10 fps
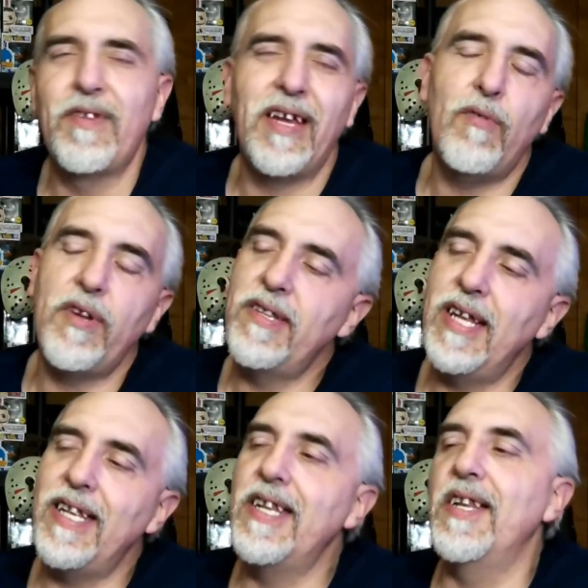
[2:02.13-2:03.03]
but it
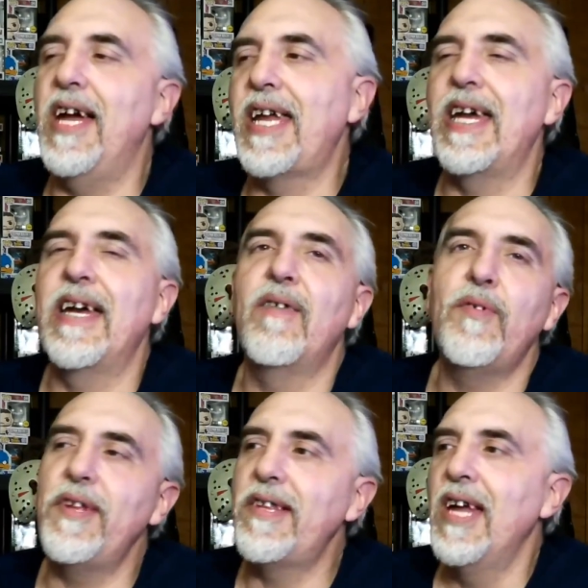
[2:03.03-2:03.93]
wasn't, I didn't like it. It
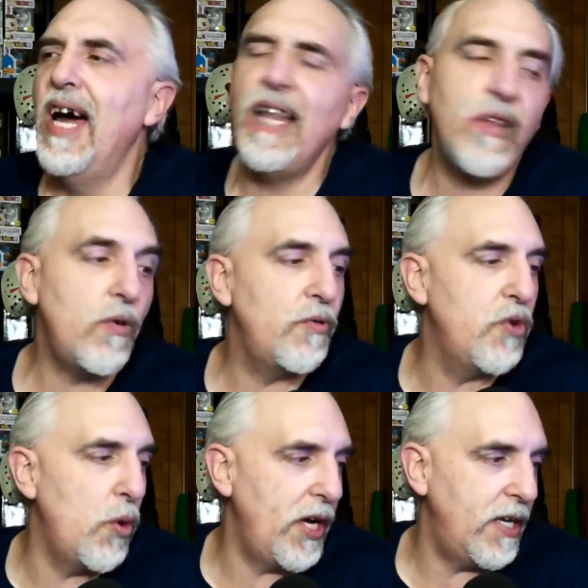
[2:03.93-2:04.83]
was just a little
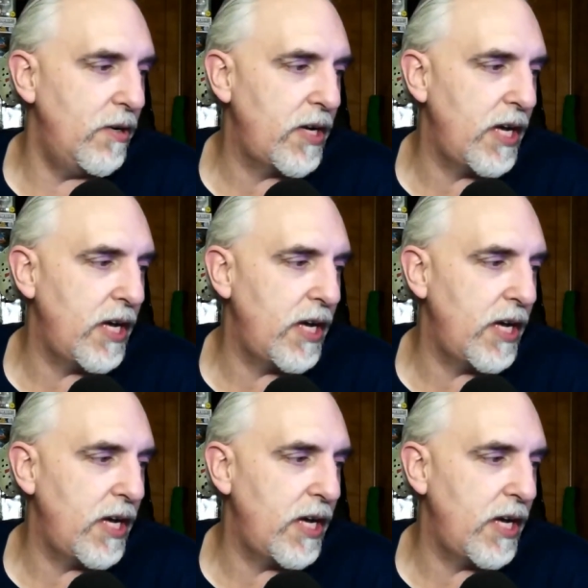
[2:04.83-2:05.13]
annoying,